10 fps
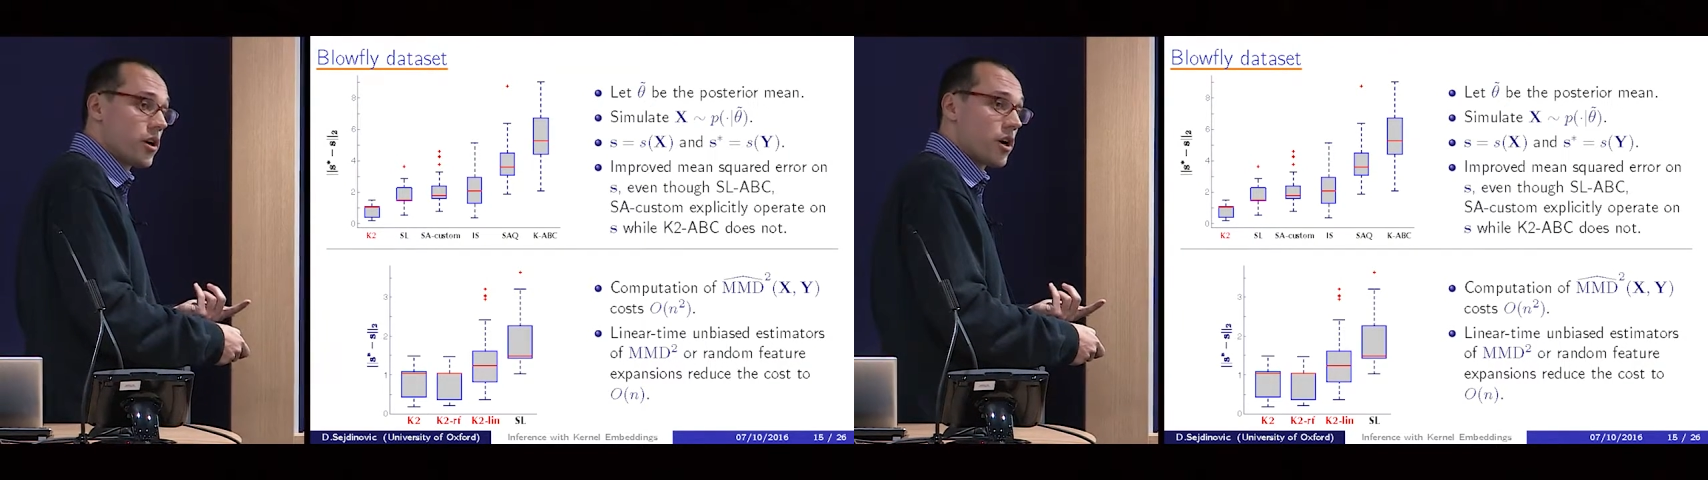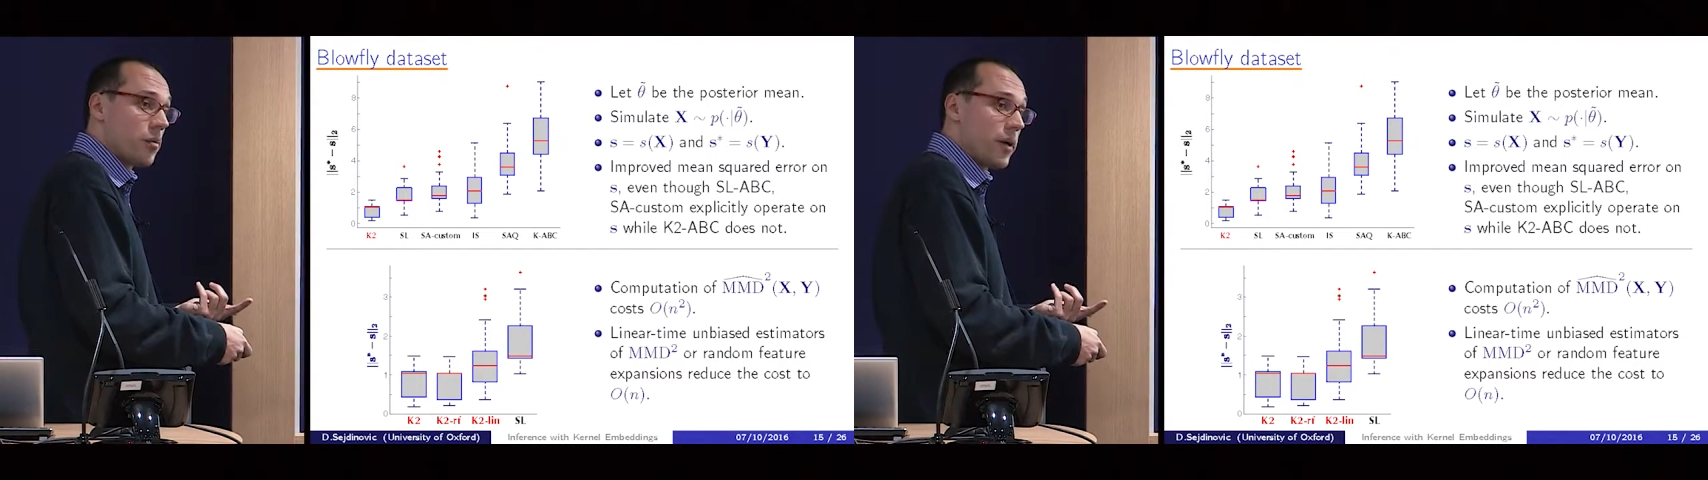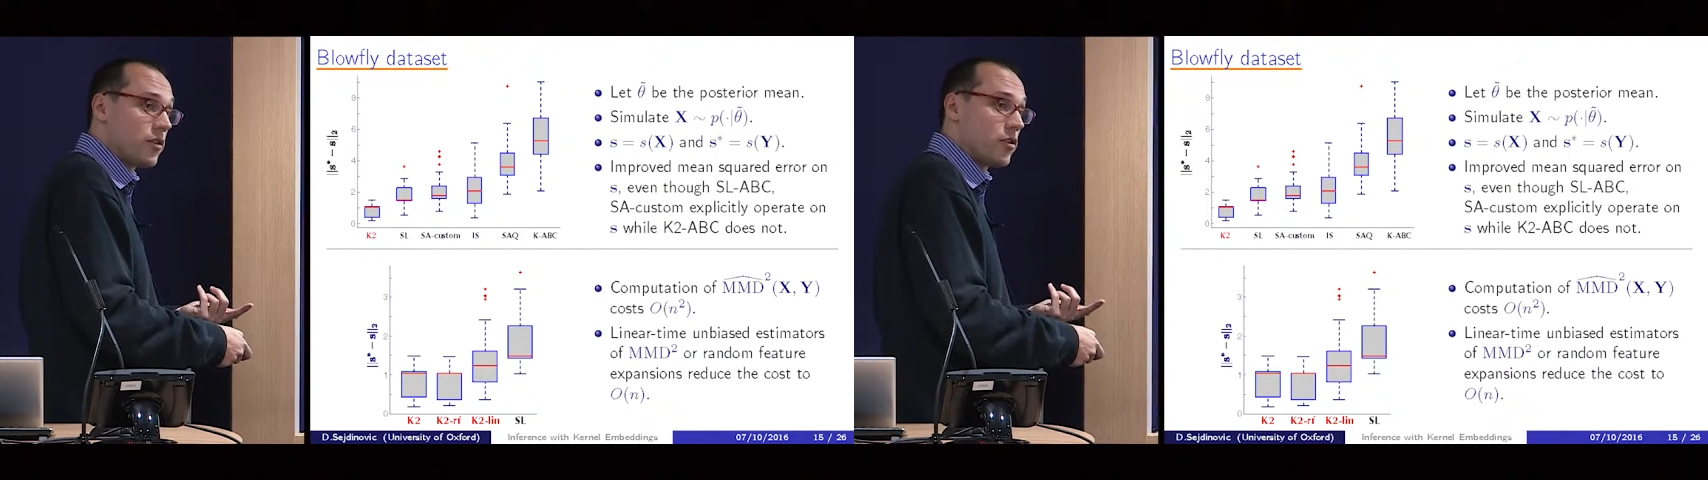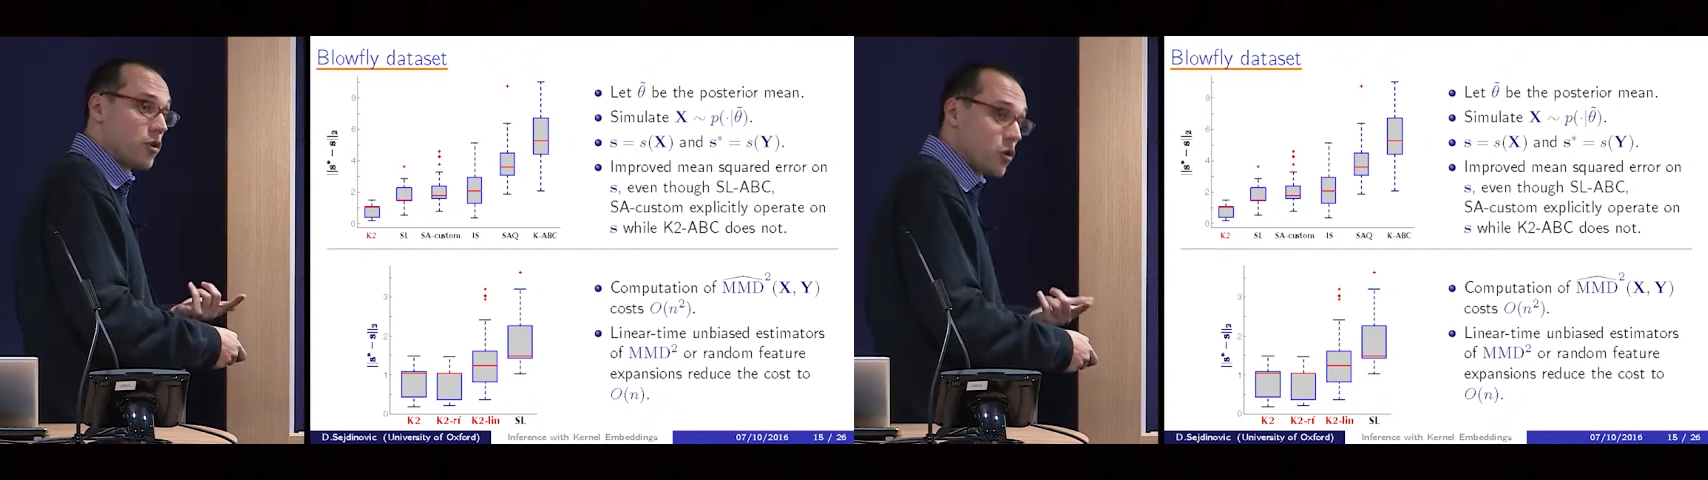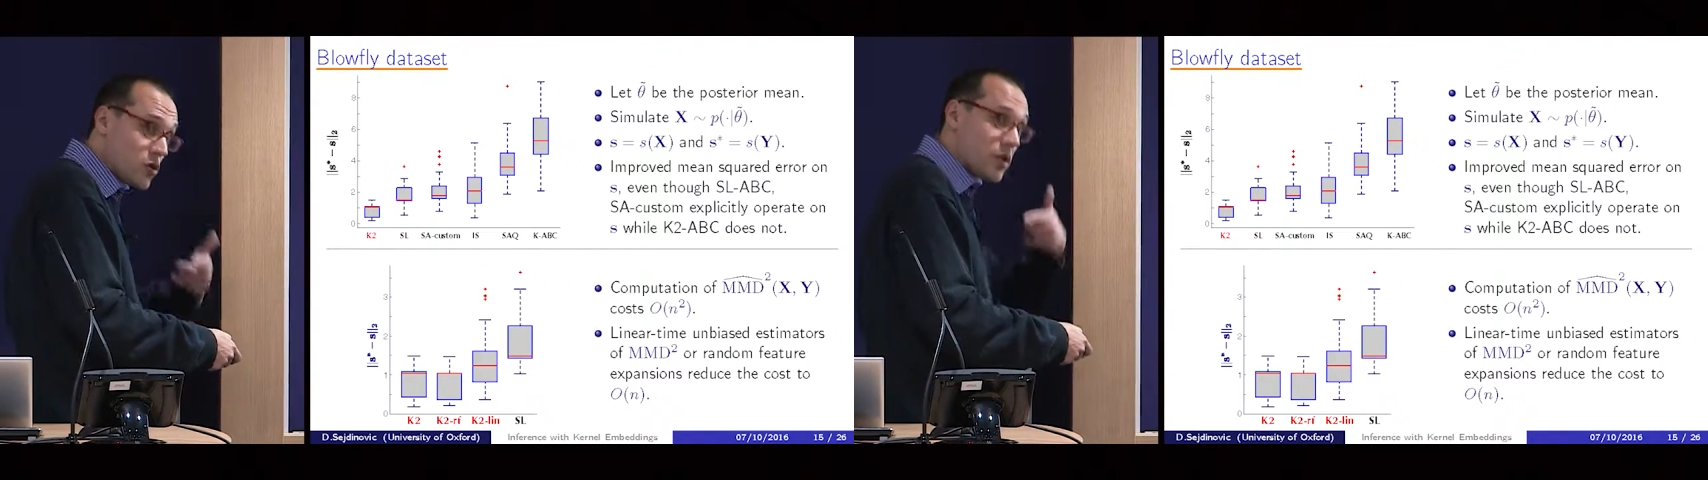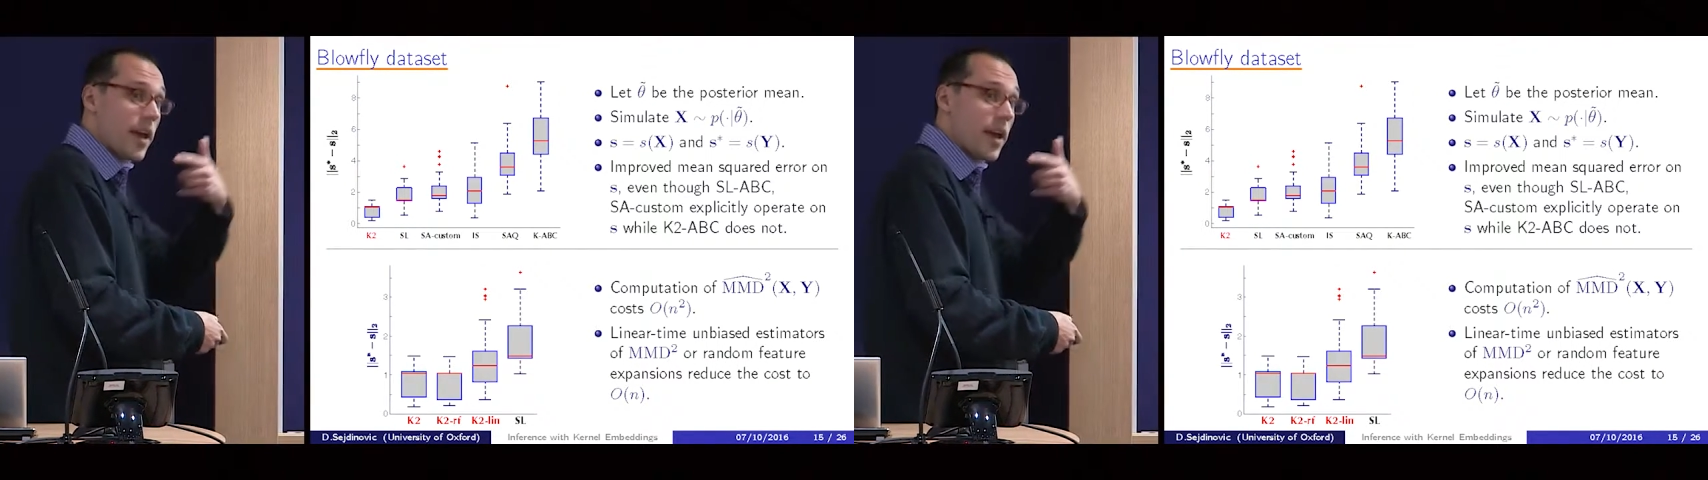kernel method using